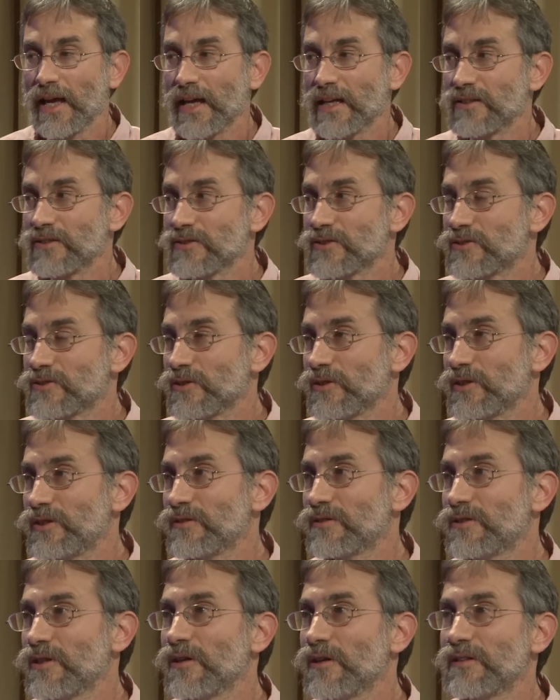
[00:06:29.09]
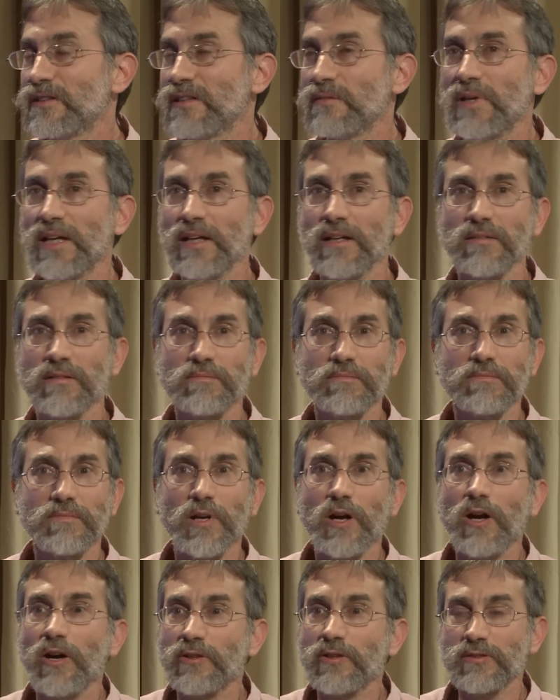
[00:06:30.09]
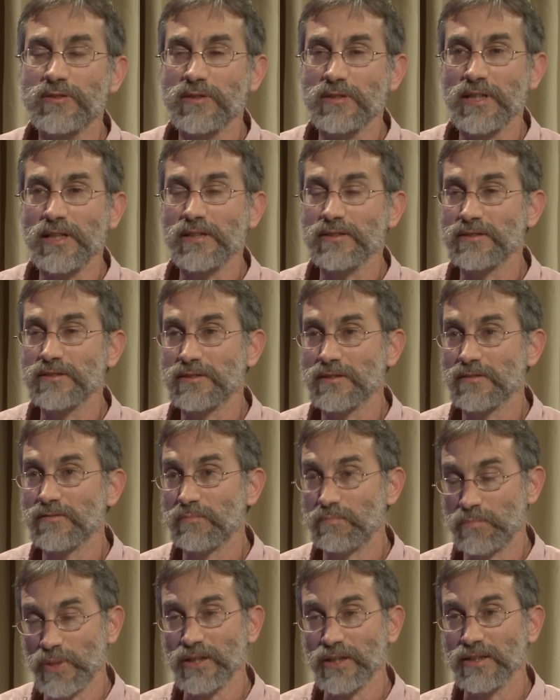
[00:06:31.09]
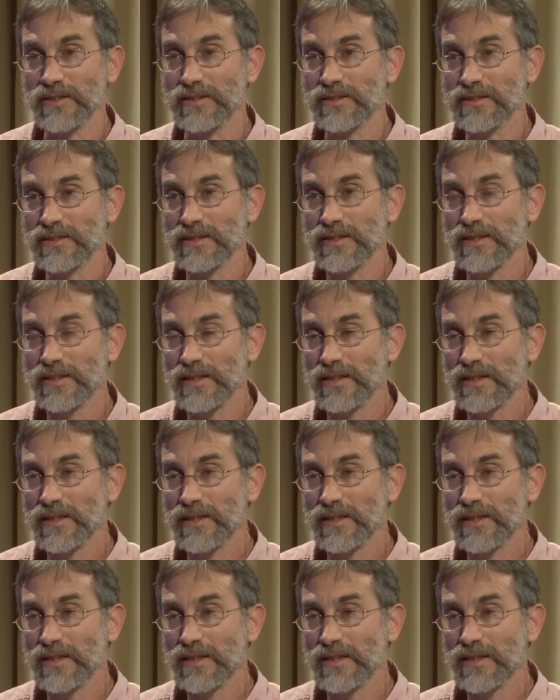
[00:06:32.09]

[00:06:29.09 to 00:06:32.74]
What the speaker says: And so you're talking about hundreds of thousands of buckets.